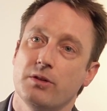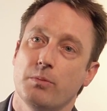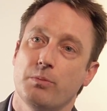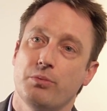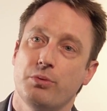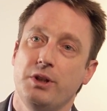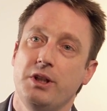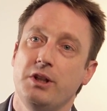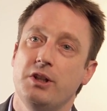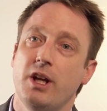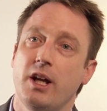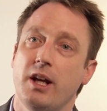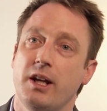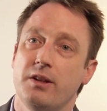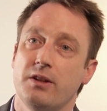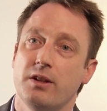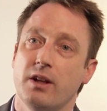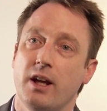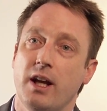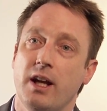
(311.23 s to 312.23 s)

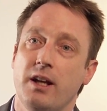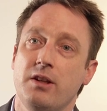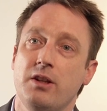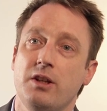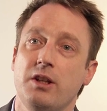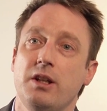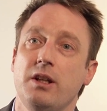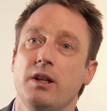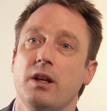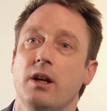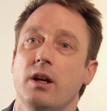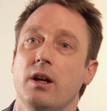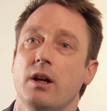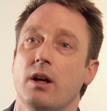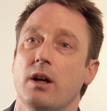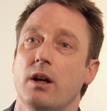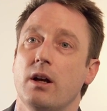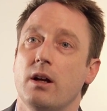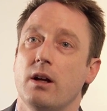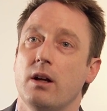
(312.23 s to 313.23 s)
predate any
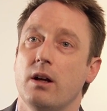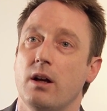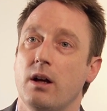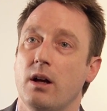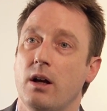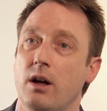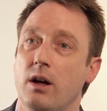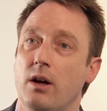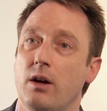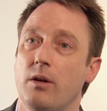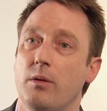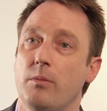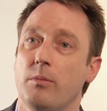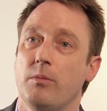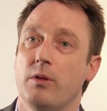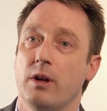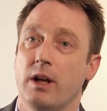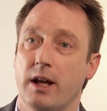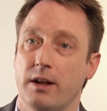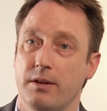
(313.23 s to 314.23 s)

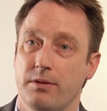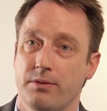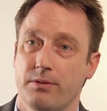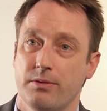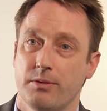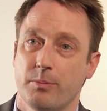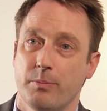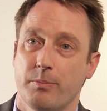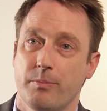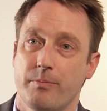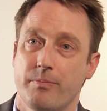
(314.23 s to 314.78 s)
life.